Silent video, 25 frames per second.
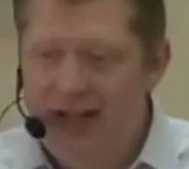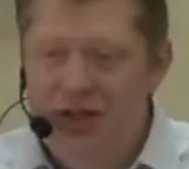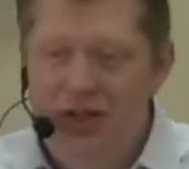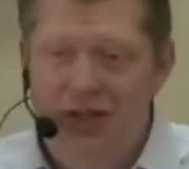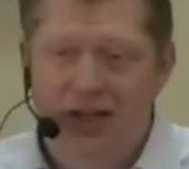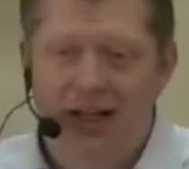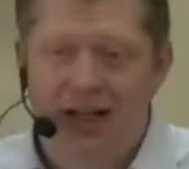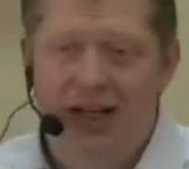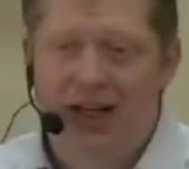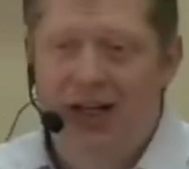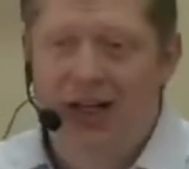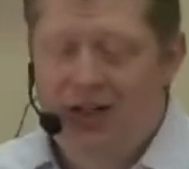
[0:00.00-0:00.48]
and
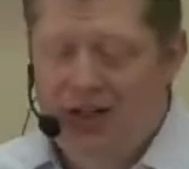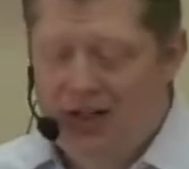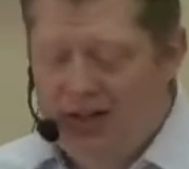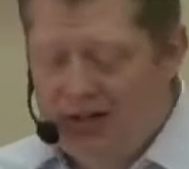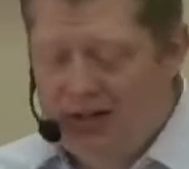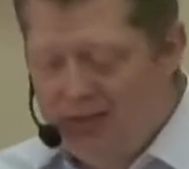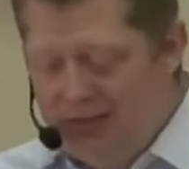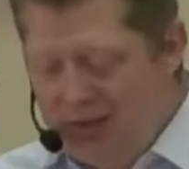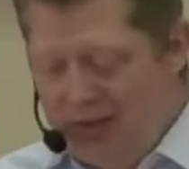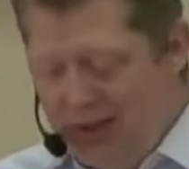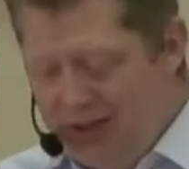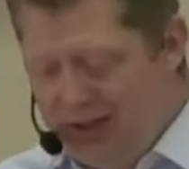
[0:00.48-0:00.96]

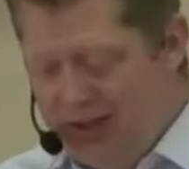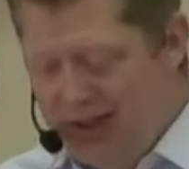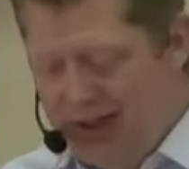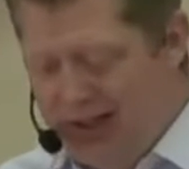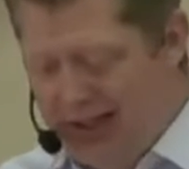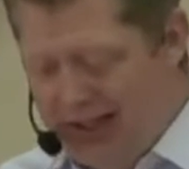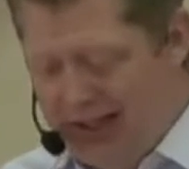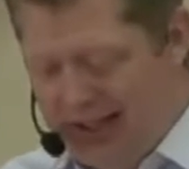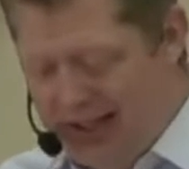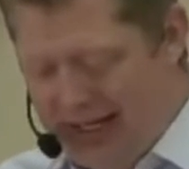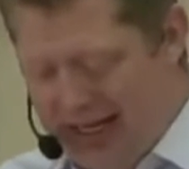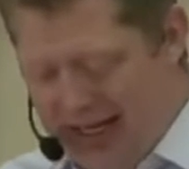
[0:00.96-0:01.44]
education and
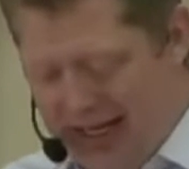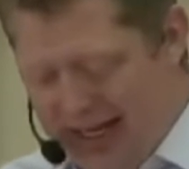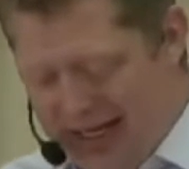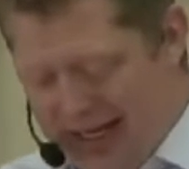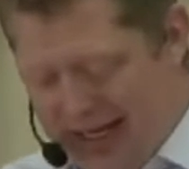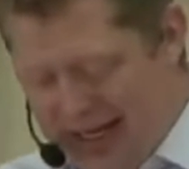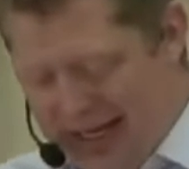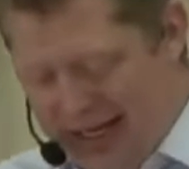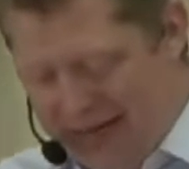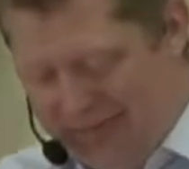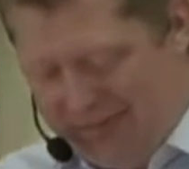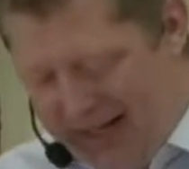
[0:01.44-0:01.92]
music,
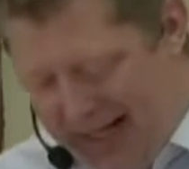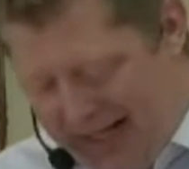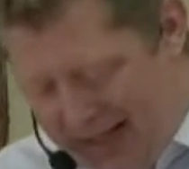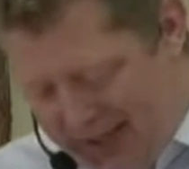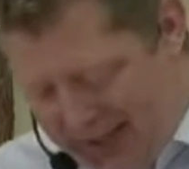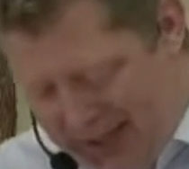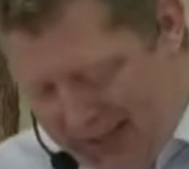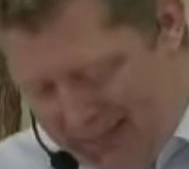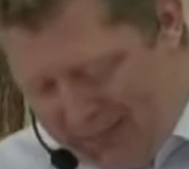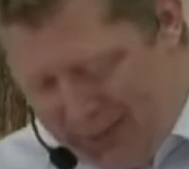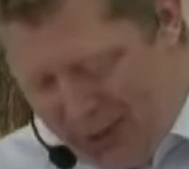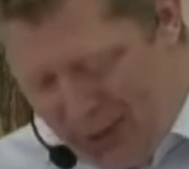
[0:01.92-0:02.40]
a
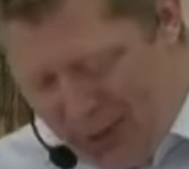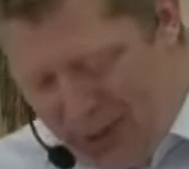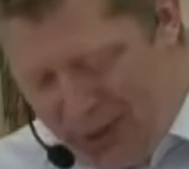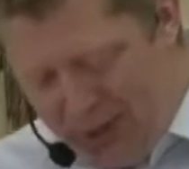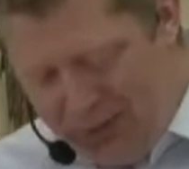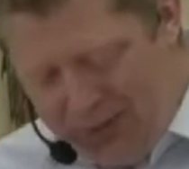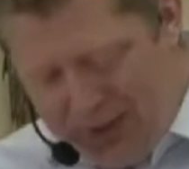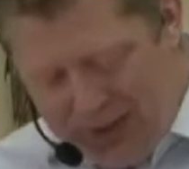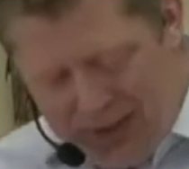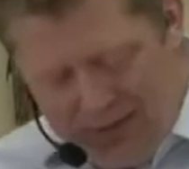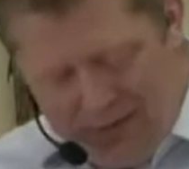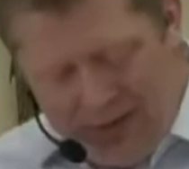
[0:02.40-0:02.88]
place that
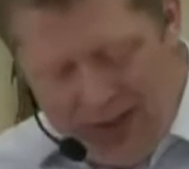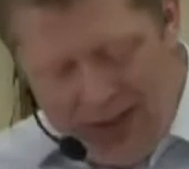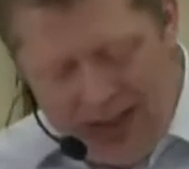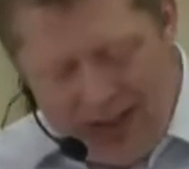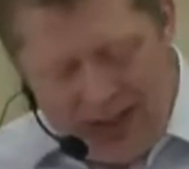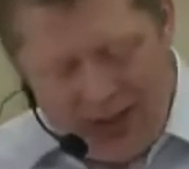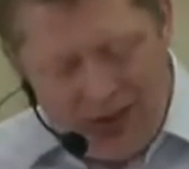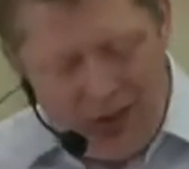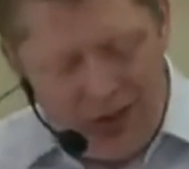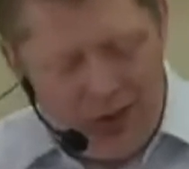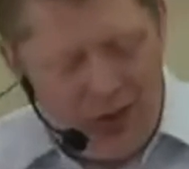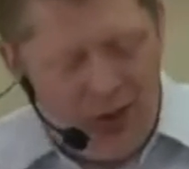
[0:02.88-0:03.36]
Paul would have
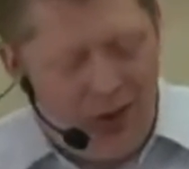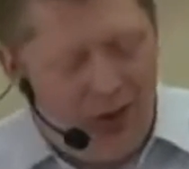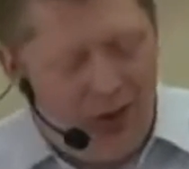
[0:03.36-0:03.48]
heard